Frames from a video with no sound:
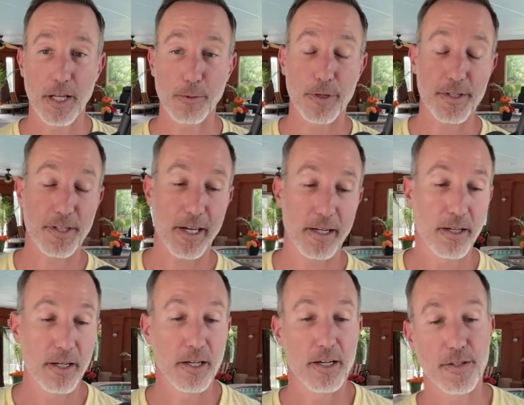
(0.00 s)
what he
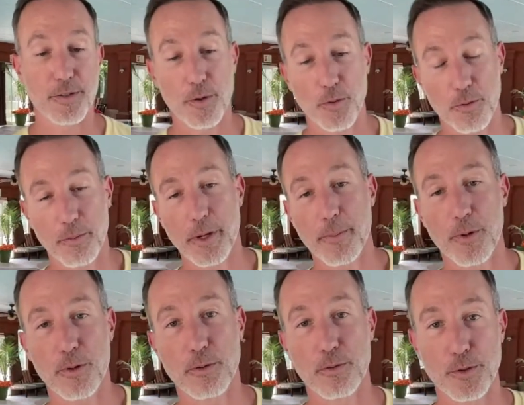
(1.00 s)
said. So
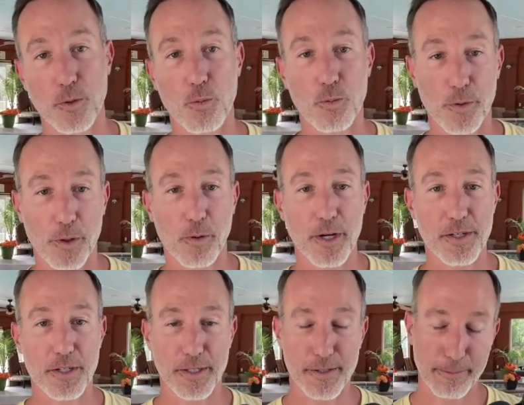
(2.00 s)
remember, so the
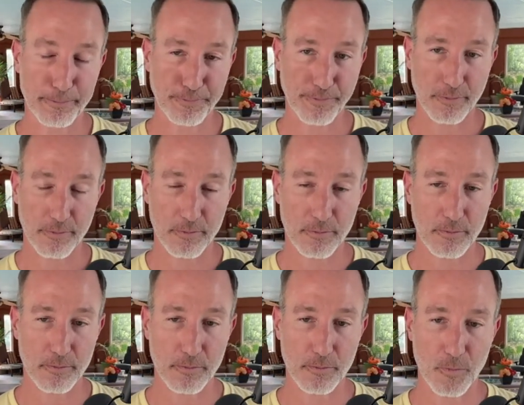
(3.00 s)
question is,
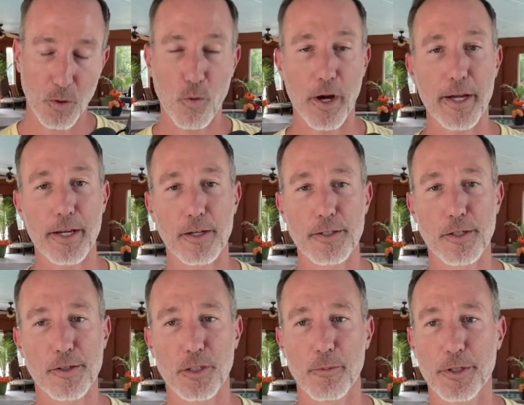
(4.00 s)
why is there
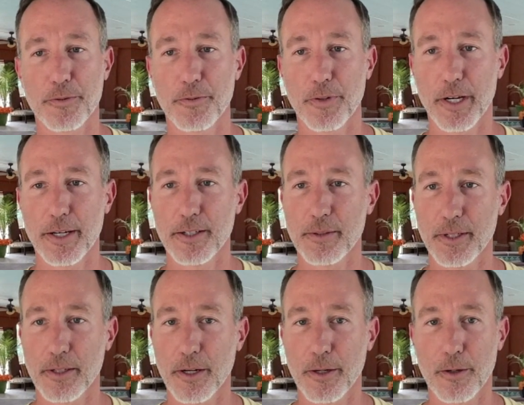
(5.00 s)
so much FUD? Let me
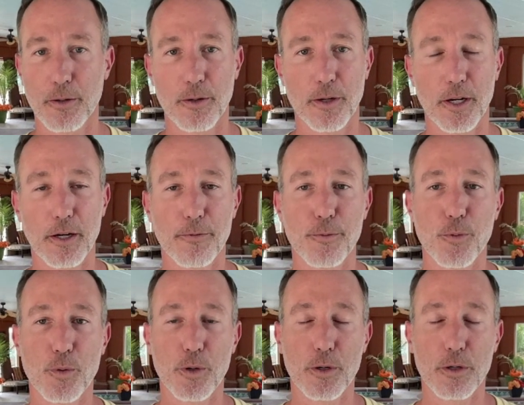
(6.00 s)
get out of here uh,
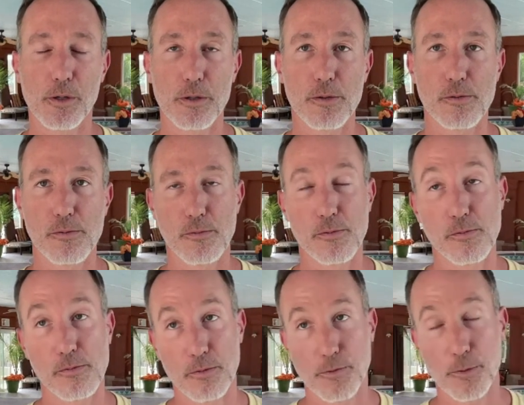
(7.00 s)
for
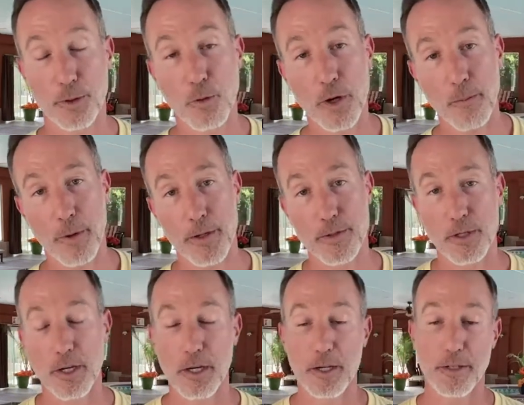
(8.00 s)
for Coinbase.
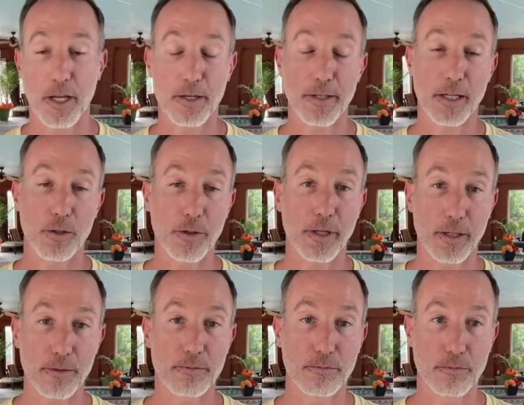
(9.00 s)
So you got to take a look
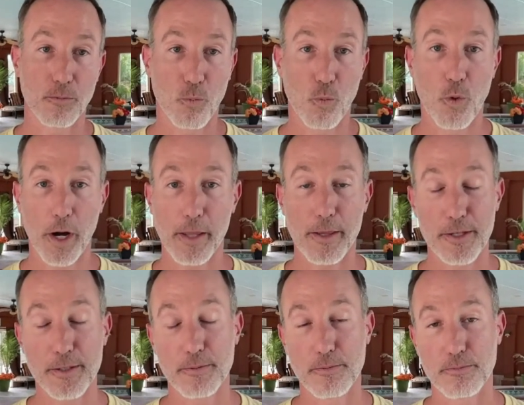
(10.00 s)
at why
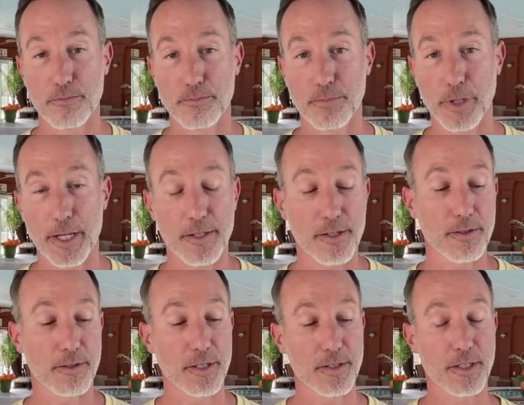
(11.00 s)
these places,
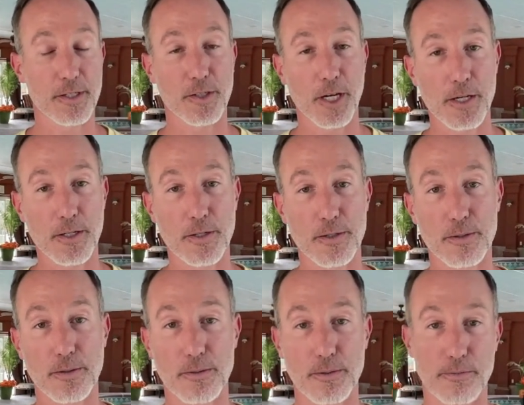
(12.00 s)
these
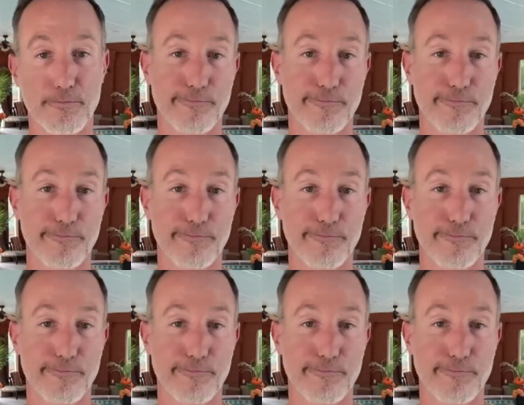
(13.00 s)
exchanges,